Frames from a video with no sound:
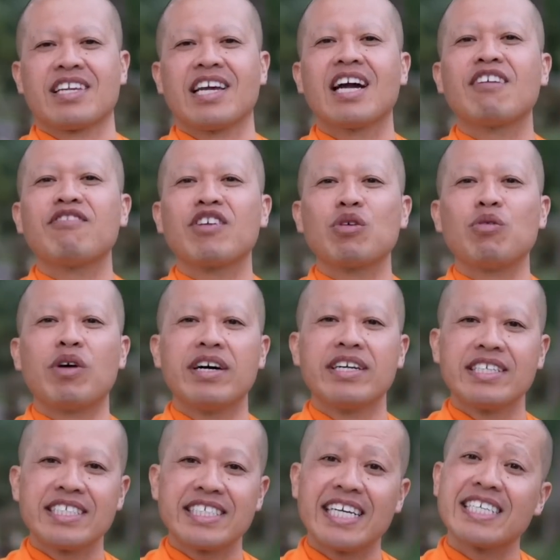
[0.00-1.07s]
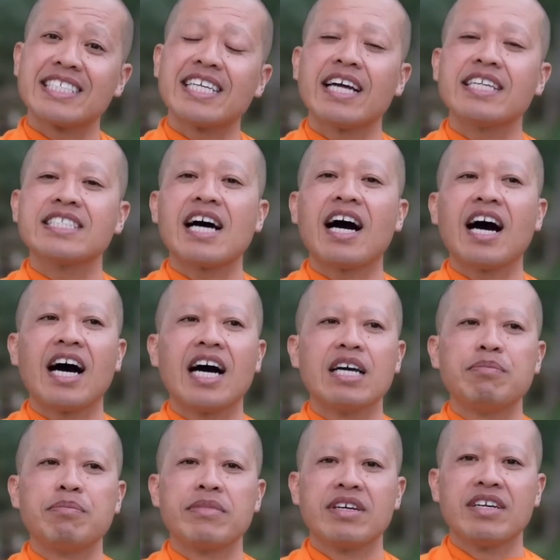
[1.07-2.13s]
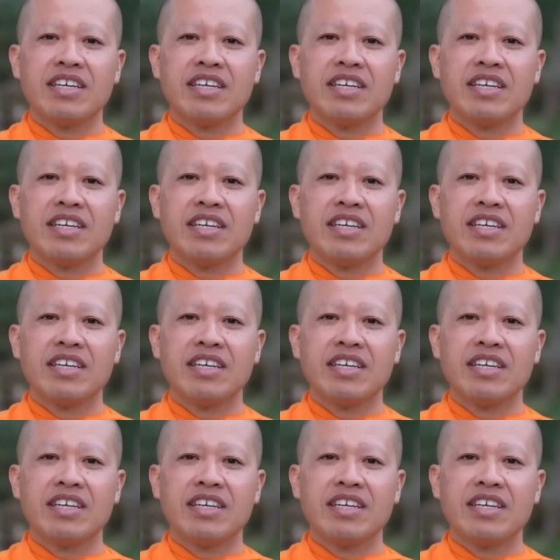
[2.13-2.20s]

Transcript: everyone takes that time.